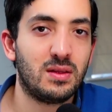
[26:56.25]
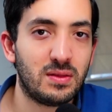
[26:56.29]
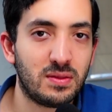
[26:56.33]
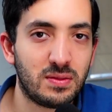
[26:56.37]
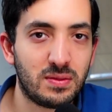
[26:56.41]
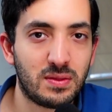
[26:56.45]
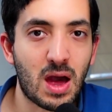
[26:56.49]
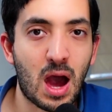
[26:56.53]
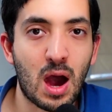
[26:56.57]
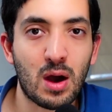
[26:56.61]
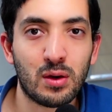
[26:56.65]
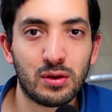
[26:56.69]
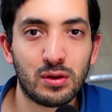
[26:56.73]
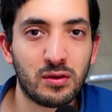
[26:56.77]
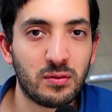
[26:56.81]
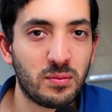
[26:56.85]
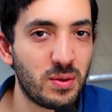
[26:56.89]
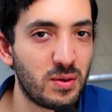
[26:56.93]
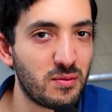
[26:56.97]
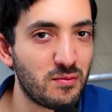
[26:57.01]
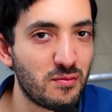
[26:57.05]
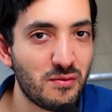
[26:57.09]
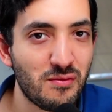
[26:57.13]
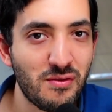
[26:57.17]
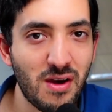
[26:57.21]
Now, you've
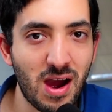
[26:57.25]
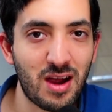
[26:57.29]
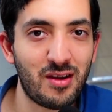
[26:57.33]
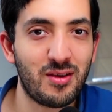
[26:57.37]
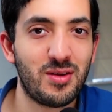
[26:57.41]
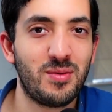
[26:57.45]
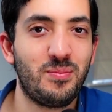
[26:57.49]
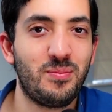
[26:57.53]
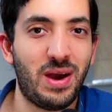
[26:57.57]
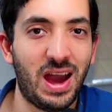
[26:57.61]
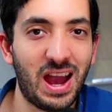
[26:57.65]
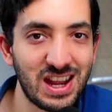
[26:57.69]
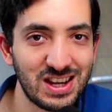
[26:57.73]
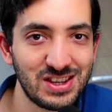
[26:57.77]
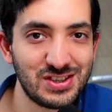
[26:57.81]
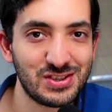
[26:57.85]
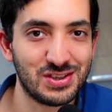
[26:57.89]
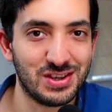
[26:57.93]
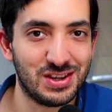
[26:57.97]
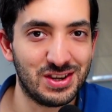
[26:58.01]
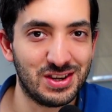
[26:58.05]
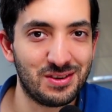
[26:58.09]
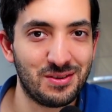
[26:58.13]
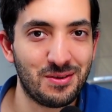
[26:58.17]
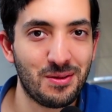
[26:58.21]
been very
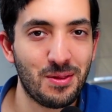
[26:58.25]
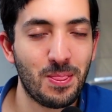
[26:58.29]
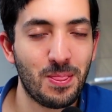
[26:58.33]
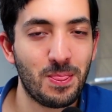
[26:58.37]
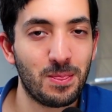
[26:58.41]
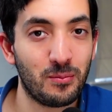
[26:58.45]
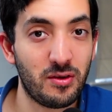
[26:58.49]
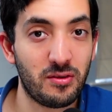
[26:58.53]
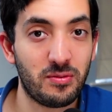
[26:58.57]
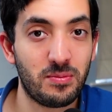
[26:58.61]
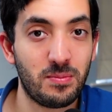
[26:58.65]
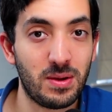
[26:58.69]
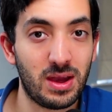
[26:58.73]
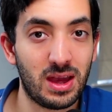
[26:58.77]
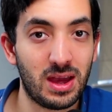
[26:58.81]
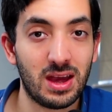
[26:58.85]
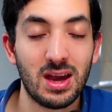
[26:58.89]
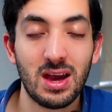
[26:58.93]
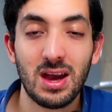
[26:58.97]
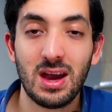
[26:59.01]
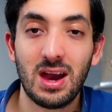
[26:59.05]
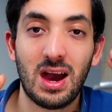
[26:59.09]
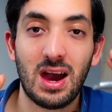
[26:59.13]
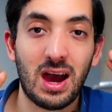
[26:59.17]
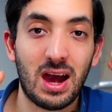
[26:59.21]
patient with me,
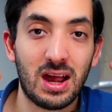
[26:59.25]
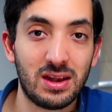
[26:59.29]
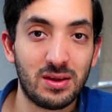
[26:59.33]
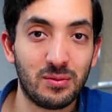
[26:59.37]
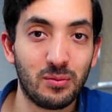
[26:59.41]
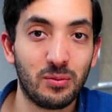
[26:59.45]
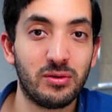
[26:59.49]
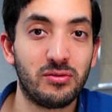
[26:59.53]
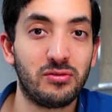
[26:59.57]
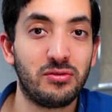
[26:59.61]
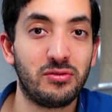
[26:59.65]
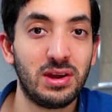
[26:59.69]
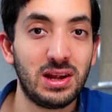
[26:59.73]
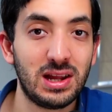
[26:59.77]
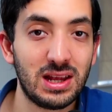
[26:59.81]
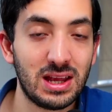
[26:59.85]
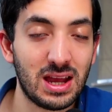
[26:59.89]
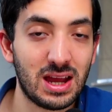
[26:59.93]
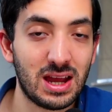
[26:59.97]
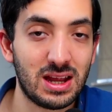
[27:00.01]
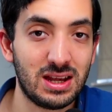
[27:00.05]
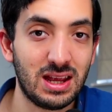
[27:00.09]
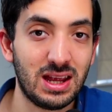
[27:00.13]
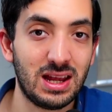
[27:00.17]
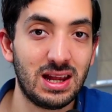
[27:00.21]
and we're really
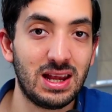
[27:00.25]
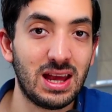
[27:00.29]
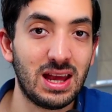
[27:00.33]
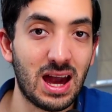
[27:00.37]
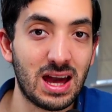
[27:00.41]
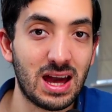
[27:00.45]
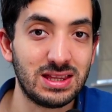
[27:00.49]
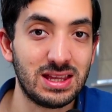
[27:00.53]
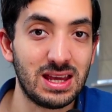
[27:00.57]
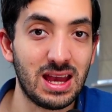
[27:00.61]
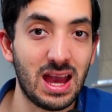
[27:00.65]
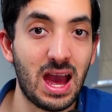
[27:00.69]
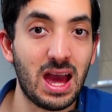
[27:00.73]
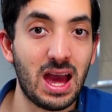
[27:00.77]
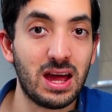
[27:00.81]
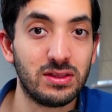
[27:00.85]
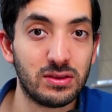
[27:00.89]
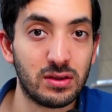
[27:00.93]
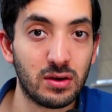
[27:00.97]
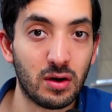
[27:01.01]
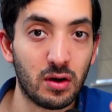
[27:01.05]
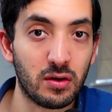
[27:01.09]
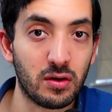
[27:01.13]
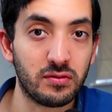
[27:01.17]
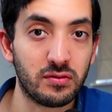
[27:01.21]
nearly at the end
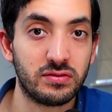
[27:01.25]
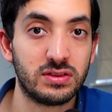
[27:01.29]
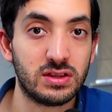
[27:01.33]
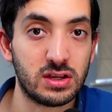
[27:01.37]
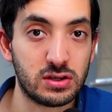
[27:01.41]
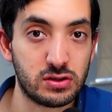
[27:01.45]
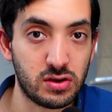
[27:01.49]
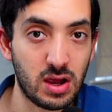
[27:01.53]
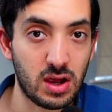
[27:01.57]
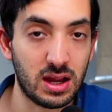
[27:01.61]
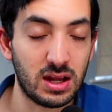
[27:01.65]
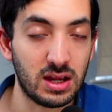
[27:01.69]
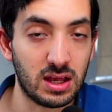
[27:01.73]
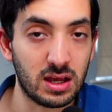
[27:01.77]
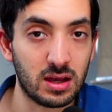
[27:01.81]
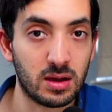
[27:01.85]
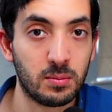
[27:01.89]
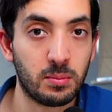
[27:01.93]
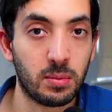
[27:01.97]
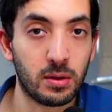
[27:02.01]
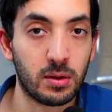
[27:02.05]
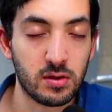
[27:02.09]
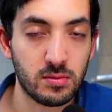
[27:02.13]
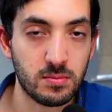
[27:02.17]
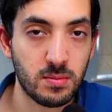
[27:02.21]
of the training.
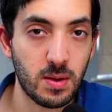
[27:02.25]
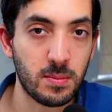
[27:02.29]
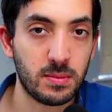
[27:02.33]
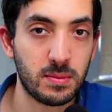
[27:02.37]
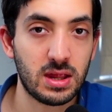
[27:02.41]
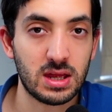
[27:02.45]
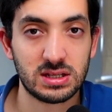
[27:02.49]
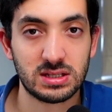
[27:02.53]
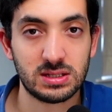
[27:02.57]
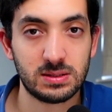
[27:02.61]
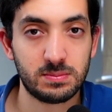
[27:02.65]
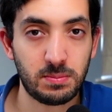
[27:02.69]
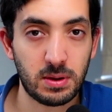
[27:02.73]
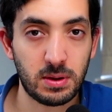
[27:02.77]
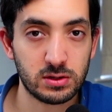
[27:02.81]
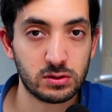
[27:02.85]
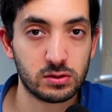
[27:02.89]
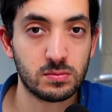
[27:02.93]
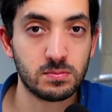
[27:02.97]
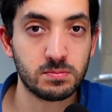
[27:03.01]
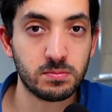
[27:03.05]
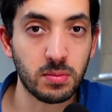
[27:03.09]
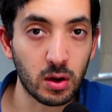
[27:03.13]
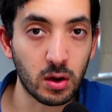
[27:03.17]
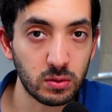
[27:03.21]
But you remember that special
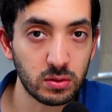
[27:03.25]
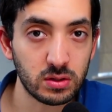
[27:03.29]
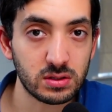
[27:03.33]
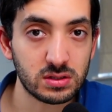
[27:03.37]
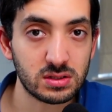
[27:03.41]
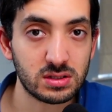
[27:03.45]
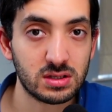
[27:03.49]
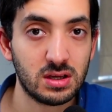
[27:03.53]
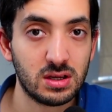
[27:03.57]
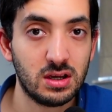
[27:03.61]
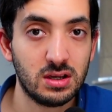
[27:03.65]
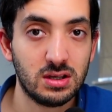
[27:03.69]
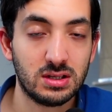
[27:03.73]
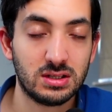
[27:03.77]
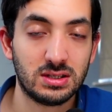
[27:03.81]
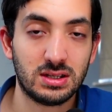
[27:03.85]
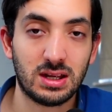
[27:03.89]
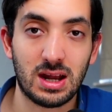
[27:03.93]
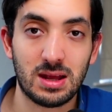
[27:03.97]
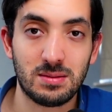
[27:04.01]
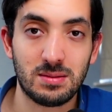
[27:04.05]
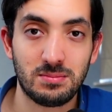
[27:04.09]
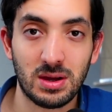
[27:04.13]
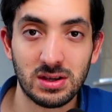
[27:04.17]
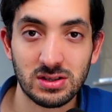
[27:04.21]
bonus that
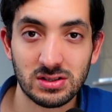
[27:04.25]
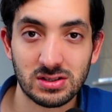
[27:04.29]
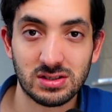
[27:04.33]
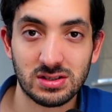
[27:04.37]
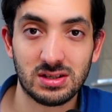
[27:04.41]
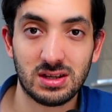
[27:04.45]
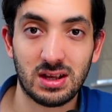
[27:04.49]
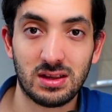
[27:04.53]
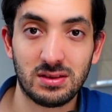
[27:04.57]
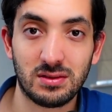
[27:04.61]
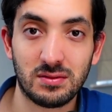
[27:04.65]
I mentioned at